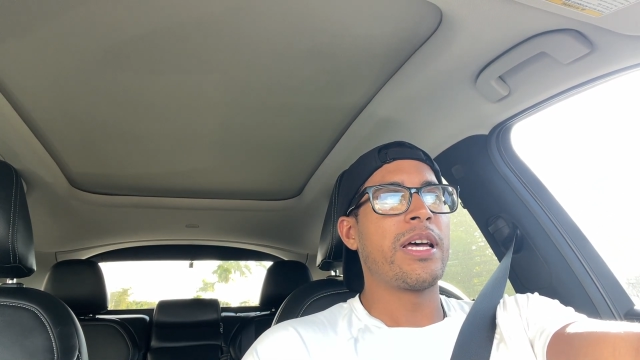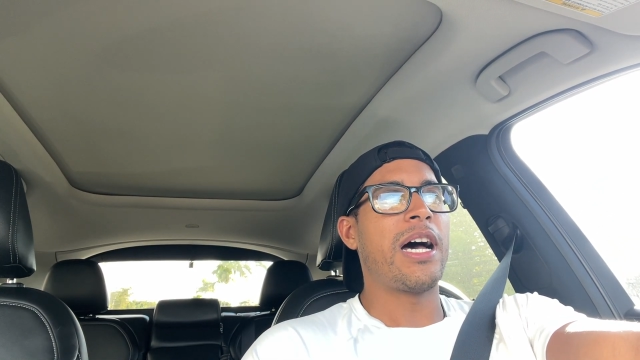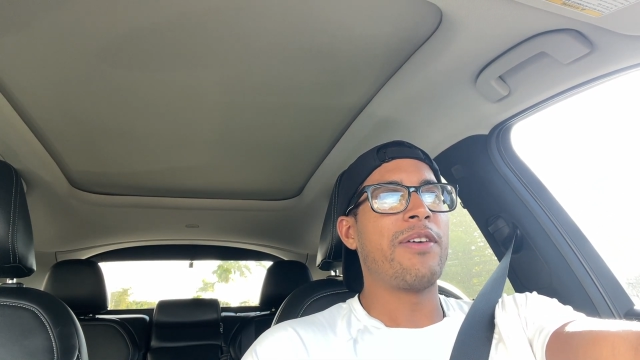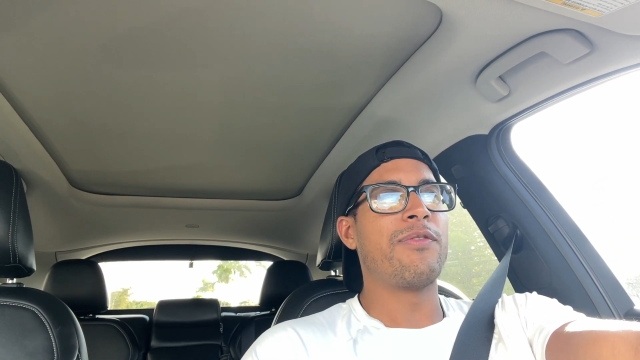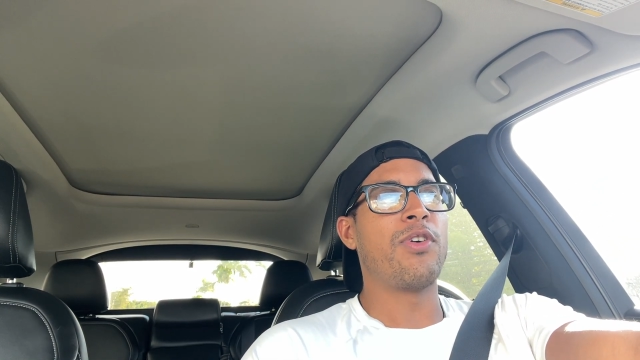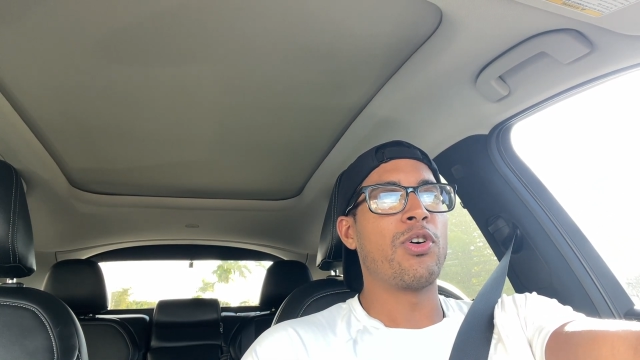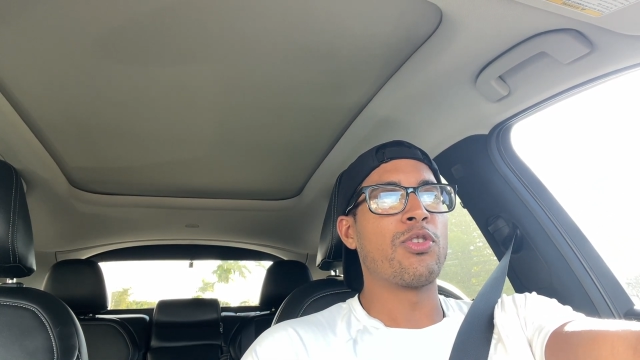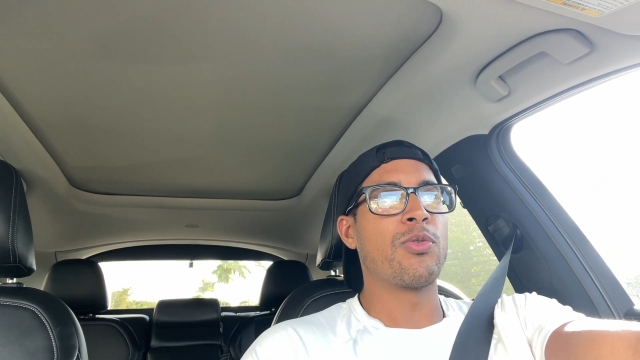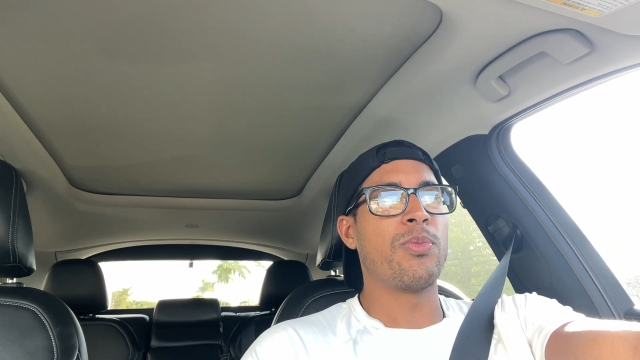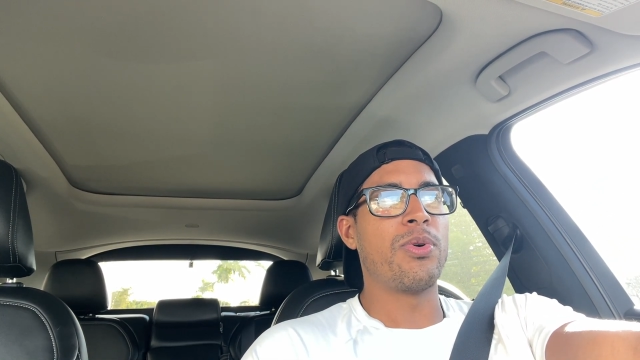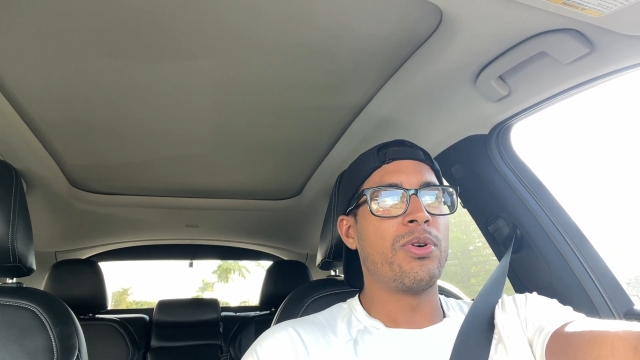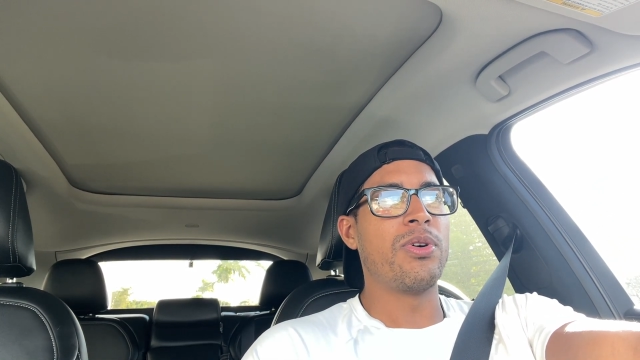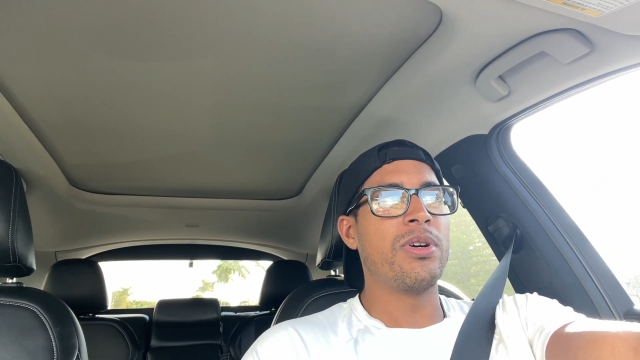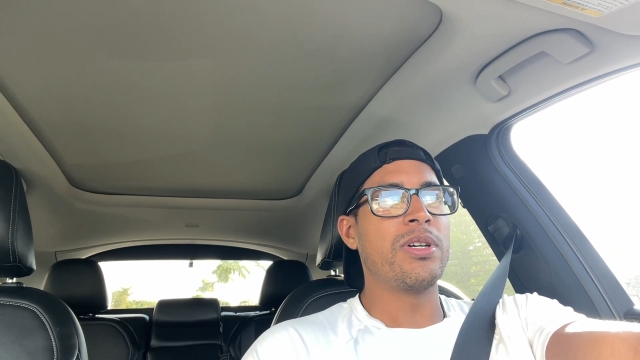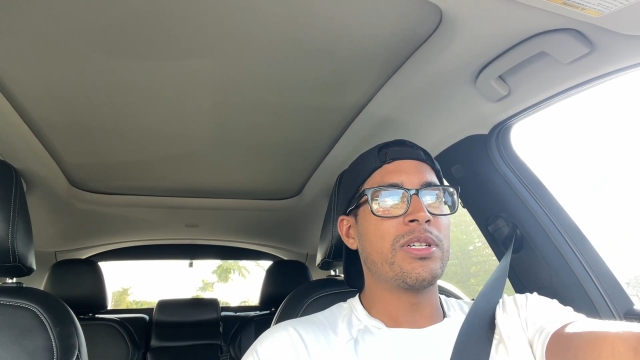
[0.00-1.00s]
I'm
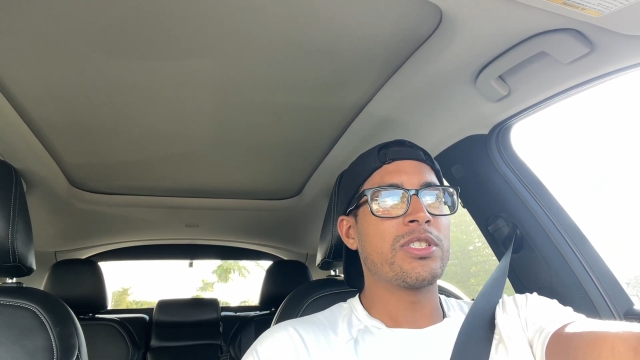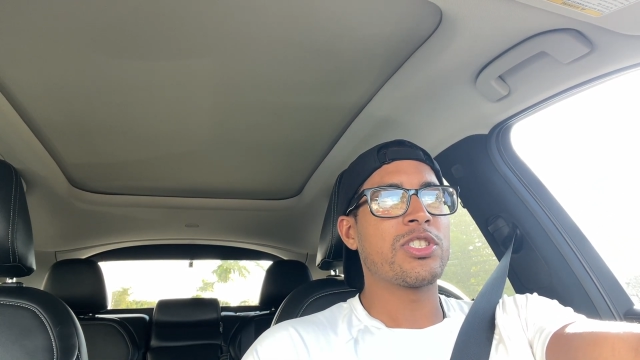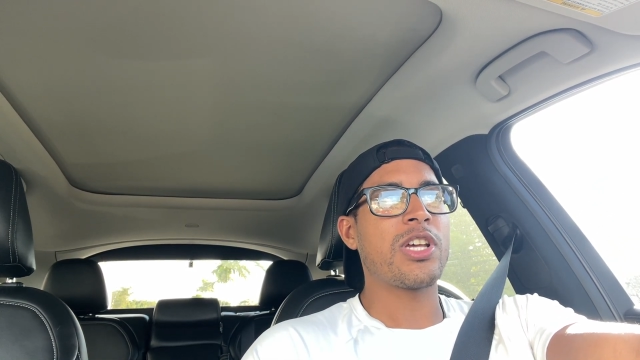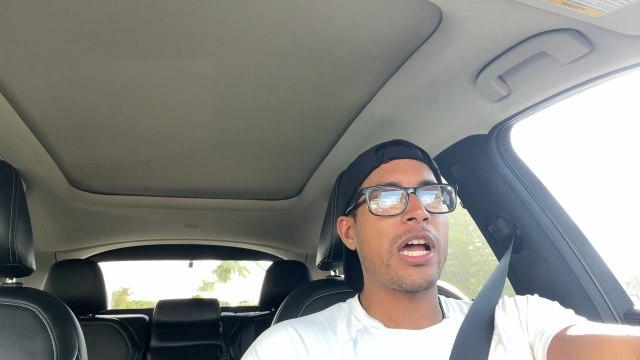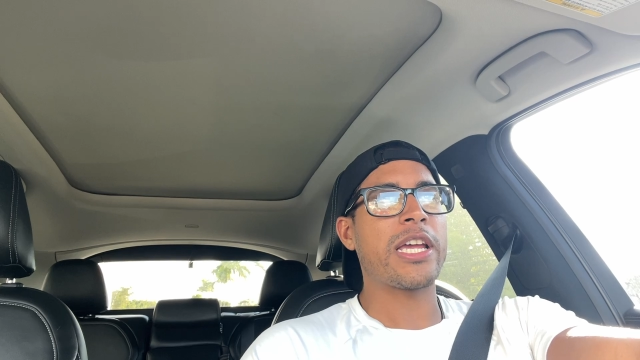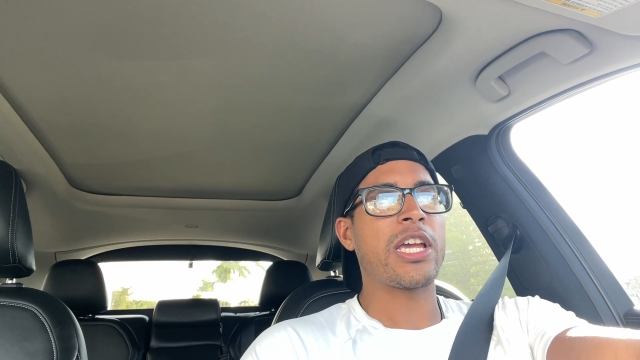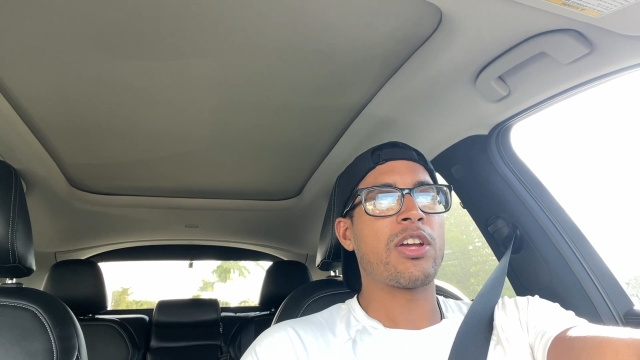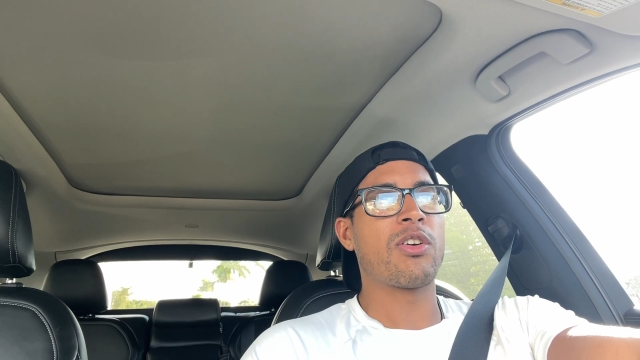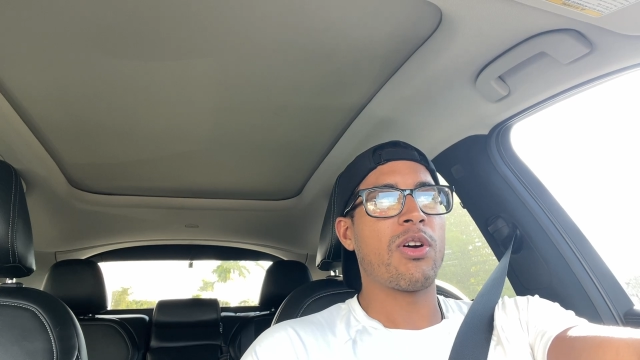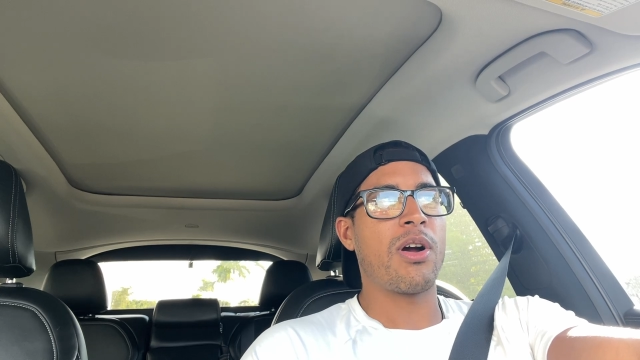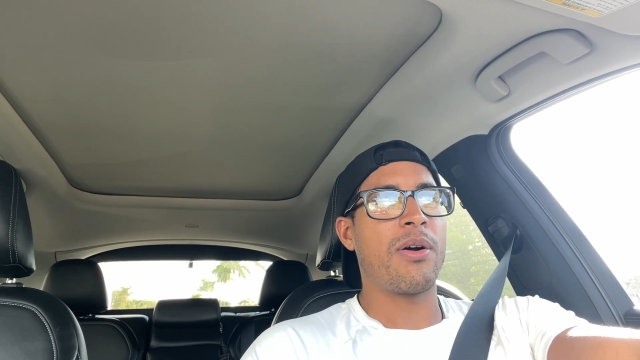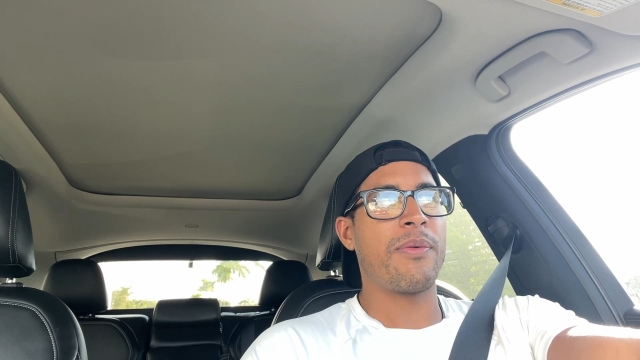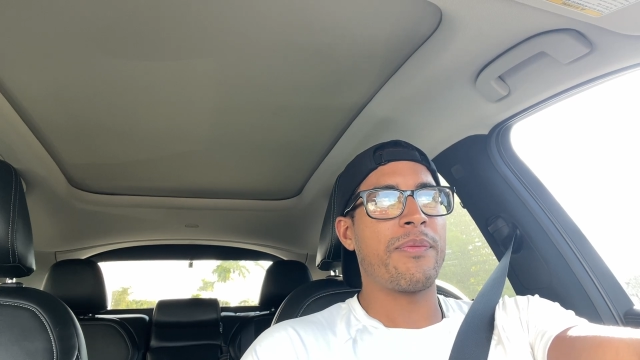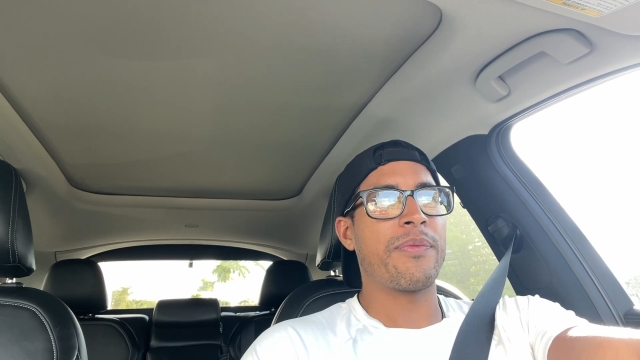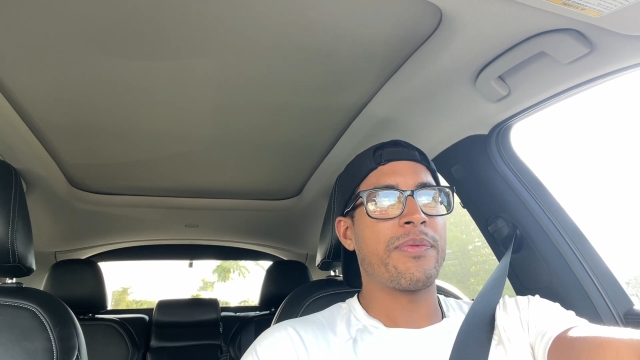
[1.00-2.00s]
vulnerable, so I can grow.